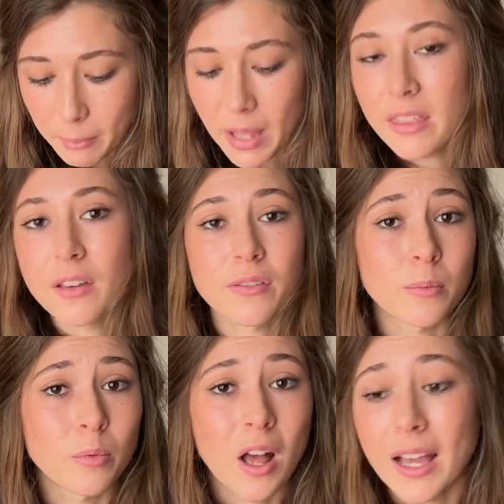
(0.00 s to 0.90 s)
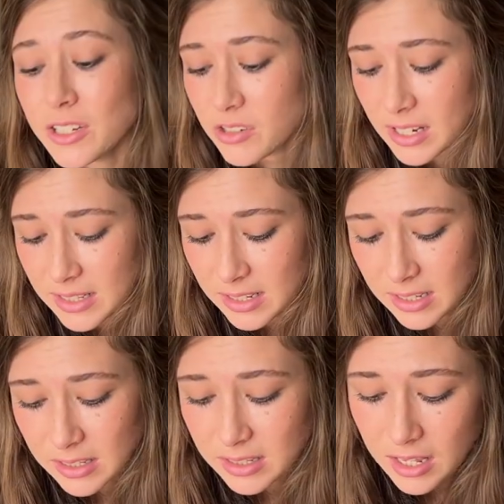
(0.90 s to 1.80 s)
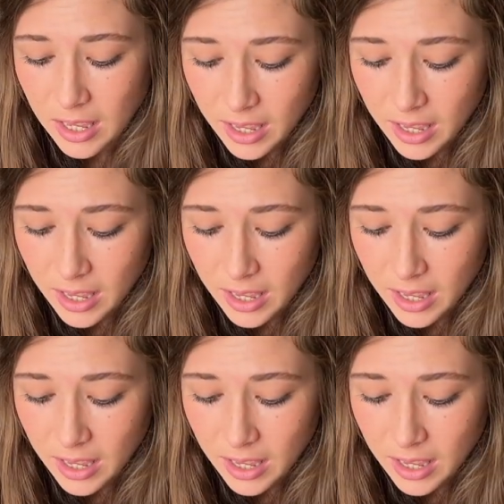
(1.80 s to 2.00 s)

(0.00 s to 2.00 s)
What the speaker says: Mother of the bride dresses.